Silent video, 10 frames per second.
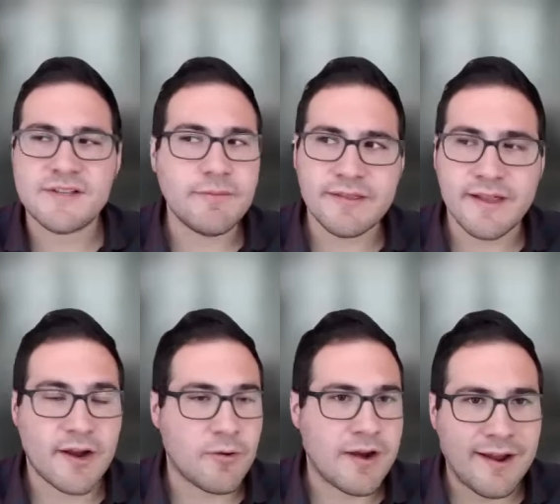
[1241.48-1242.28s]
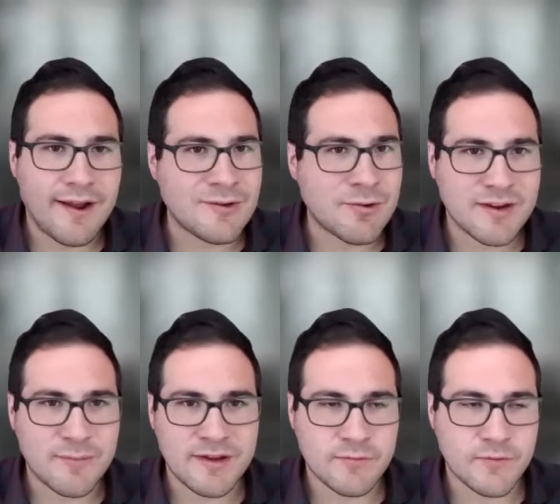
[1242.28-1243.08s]
something that I would highly
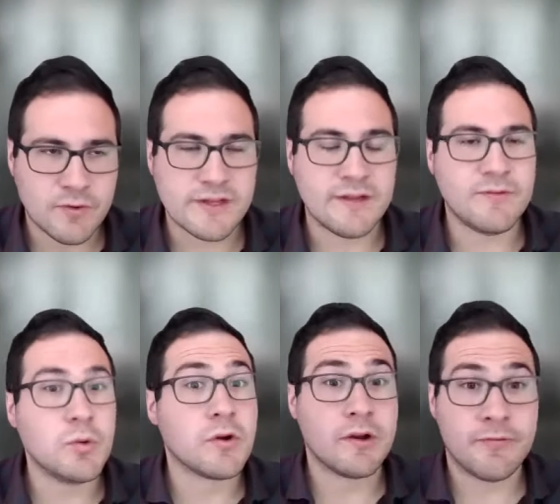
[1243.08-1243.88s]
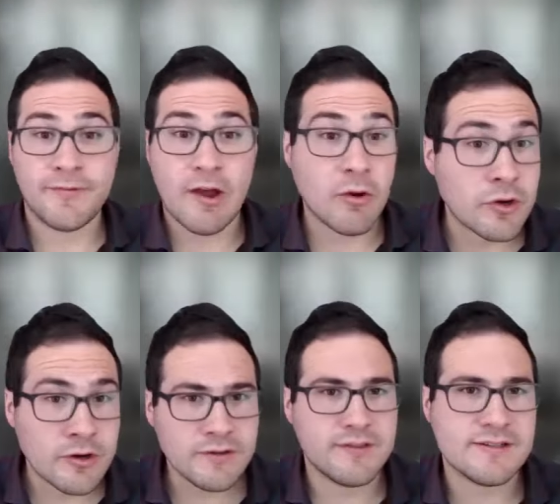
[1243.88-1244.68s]
recommend to folks, if you are a
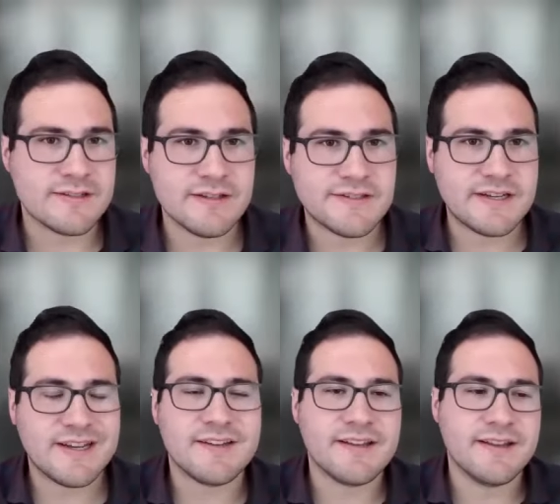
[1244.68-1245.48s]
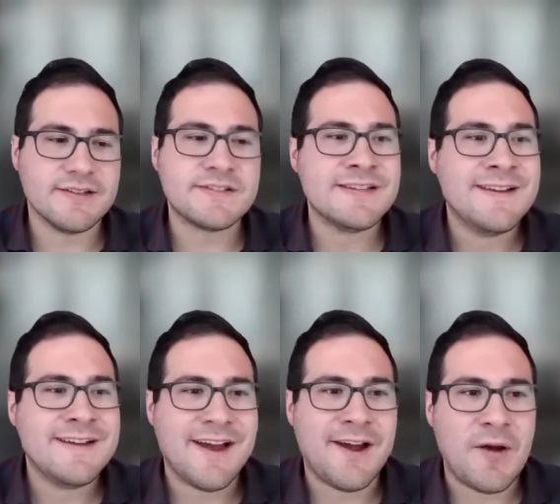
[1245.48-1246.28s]
founder that's listening into this,
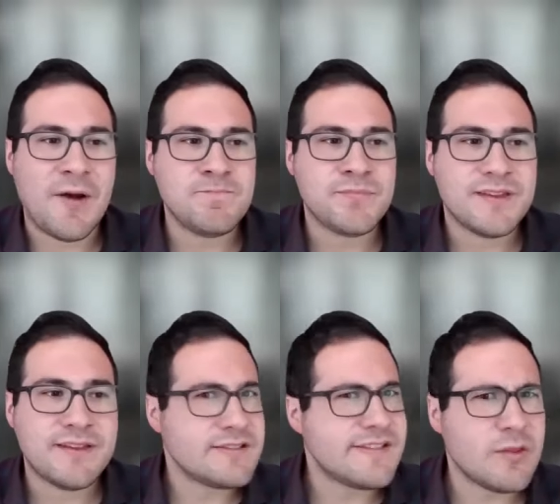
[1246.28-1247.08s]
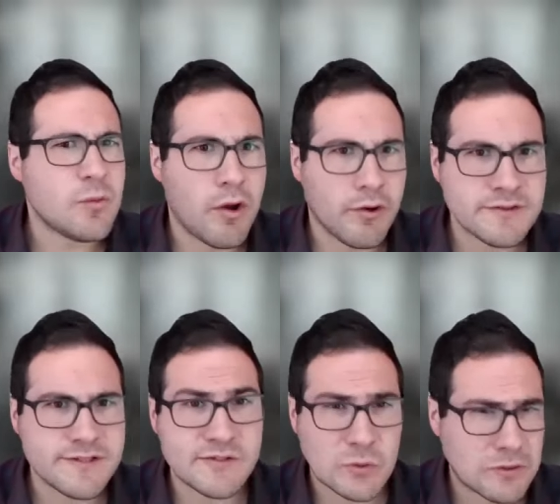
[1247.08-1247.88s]
um, testing the waters
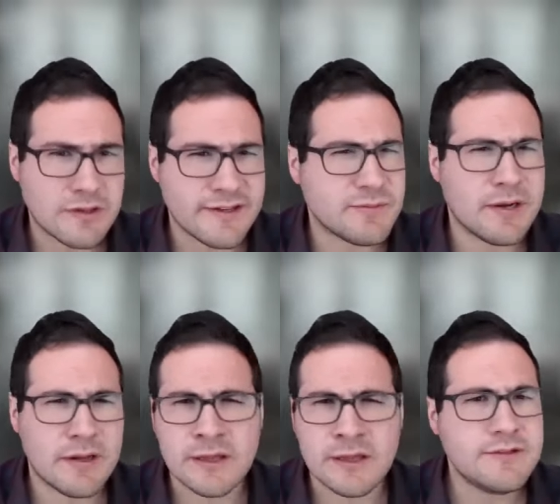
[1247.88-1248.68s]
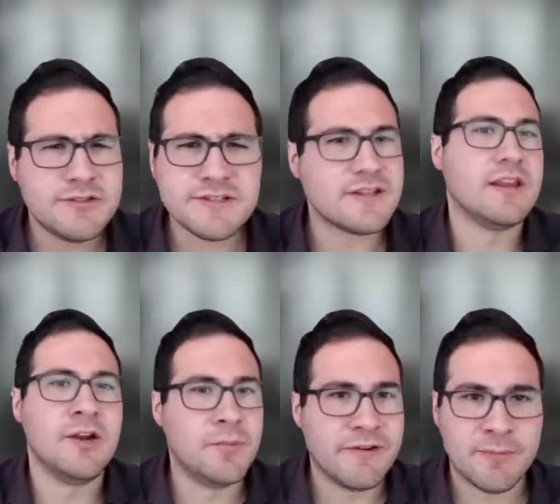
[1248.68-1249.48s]
historically has been a, just a
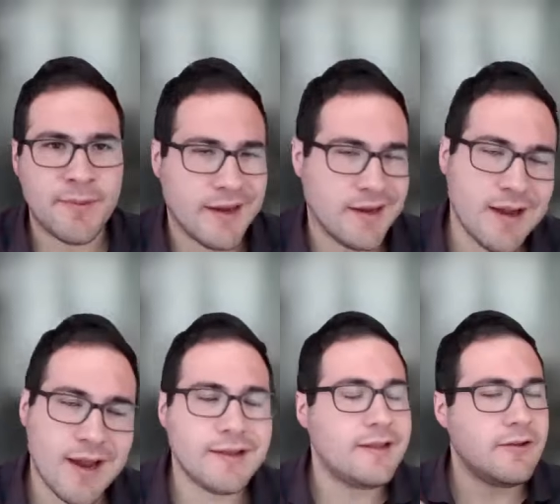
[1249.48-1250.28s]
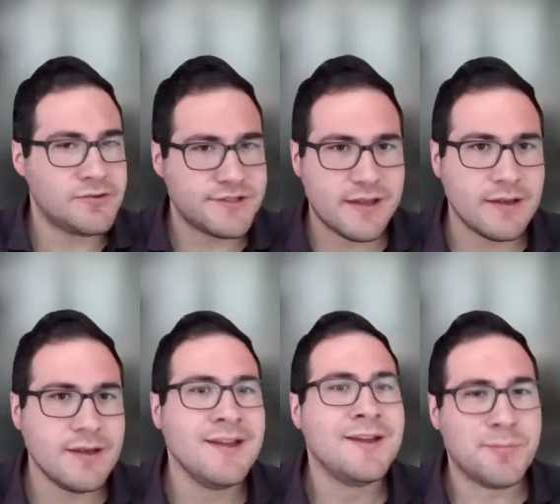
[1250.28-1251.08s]
little bit of a pain, not a huge
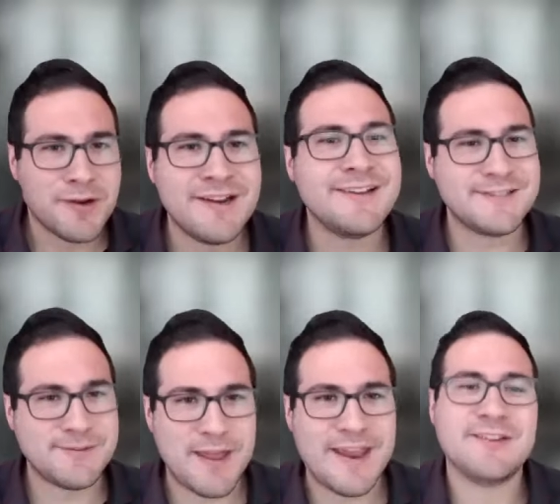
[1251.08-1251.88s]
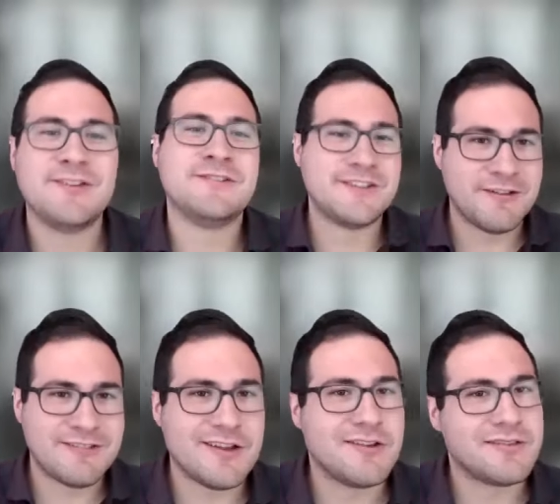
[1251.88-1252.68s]
thing, but it is a pain. You still have
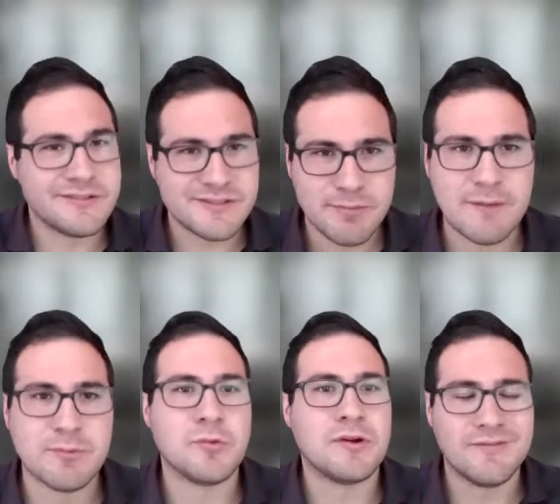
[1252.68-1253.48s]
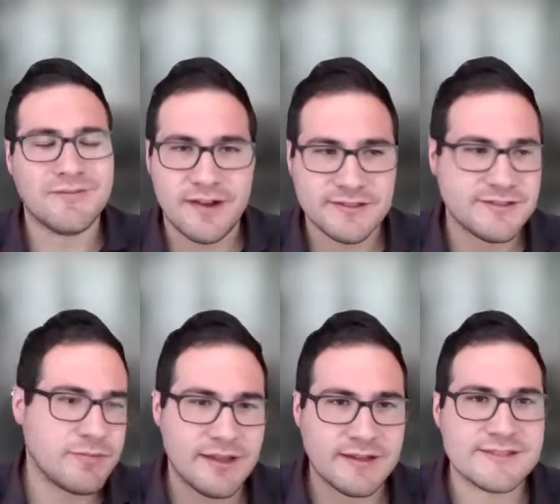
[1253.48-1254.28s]
to go through some paperwork and file some
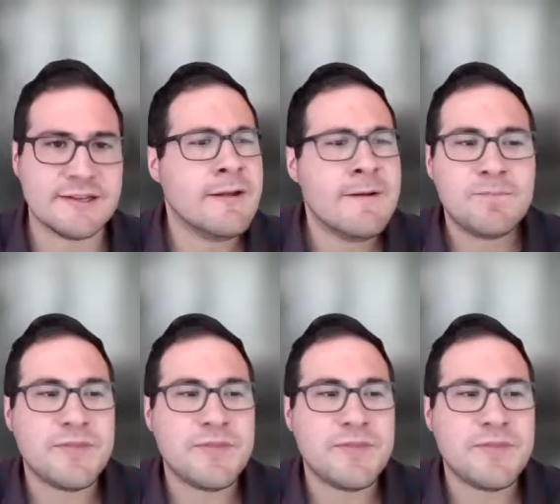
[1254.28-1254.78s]
things. And